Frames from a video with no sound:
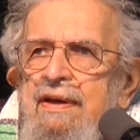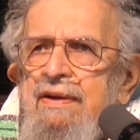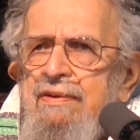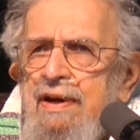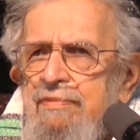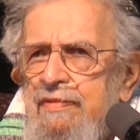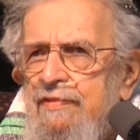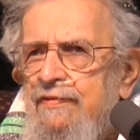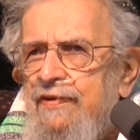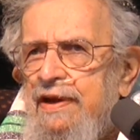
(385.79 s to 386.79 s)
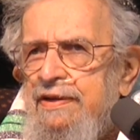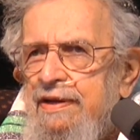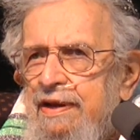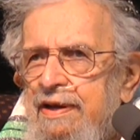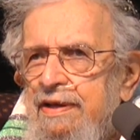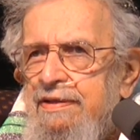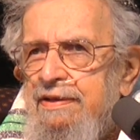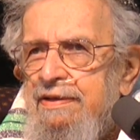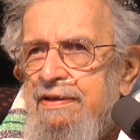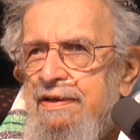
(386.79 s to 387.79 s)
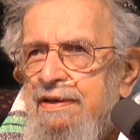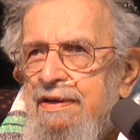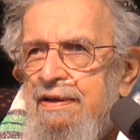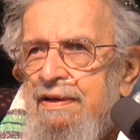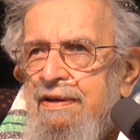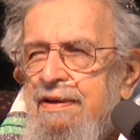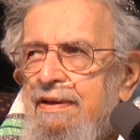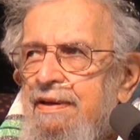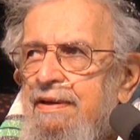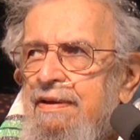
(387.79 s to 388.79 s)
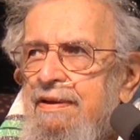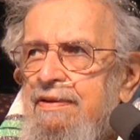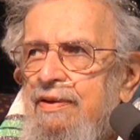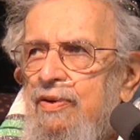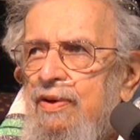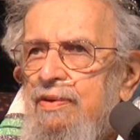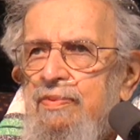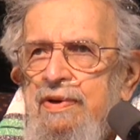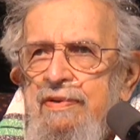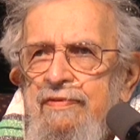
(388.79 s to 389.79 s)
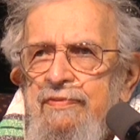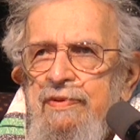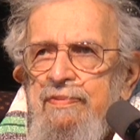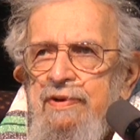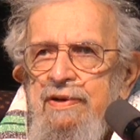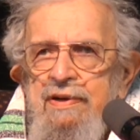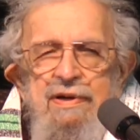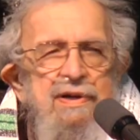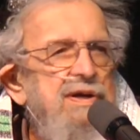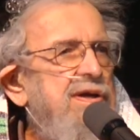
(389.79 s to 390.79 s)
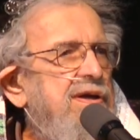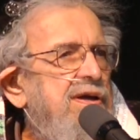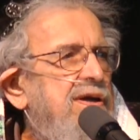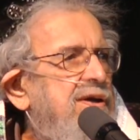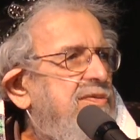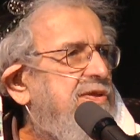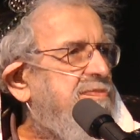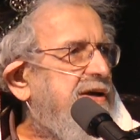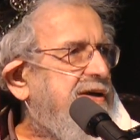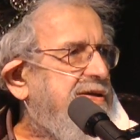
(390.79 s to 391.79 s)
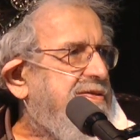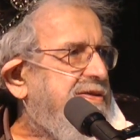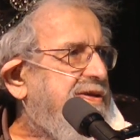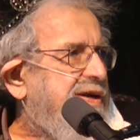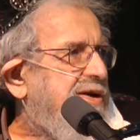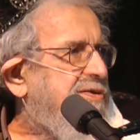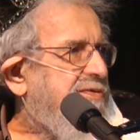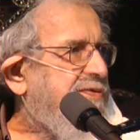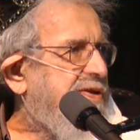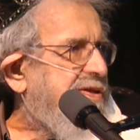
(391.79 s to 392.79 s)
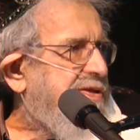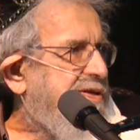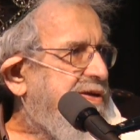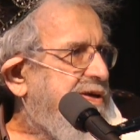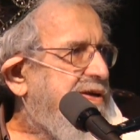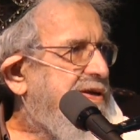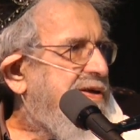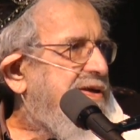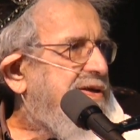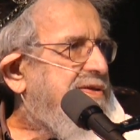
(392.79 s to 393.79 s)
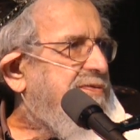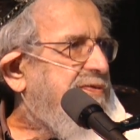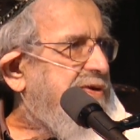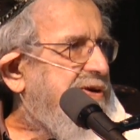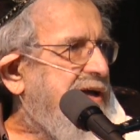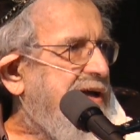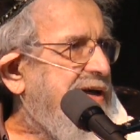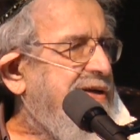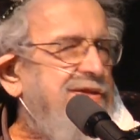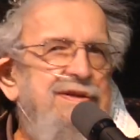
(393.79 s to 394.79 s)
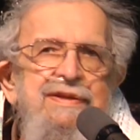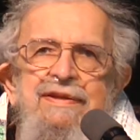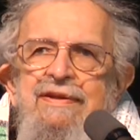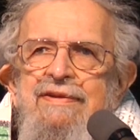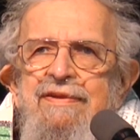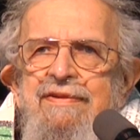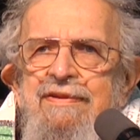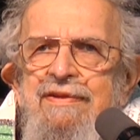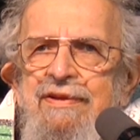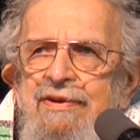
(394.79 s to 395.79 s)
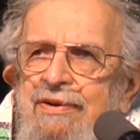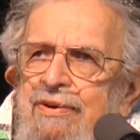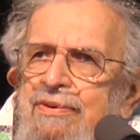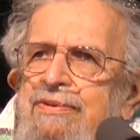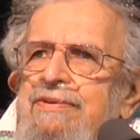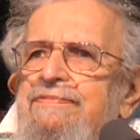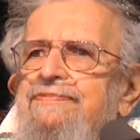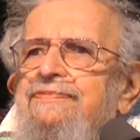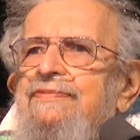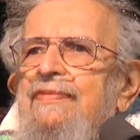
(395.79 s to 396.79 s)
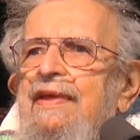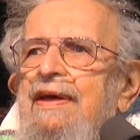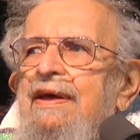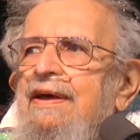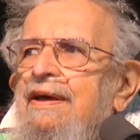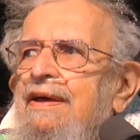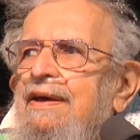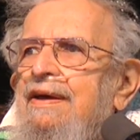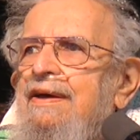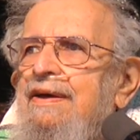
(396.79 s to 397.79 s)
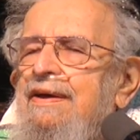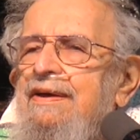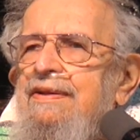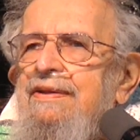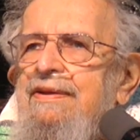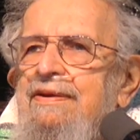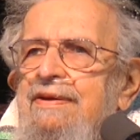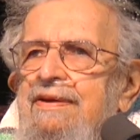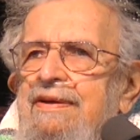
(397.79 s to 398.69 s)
Here I'm on Friday night in the hall wherever we were, with my Hasidic outfit, the fur hat and the coat, and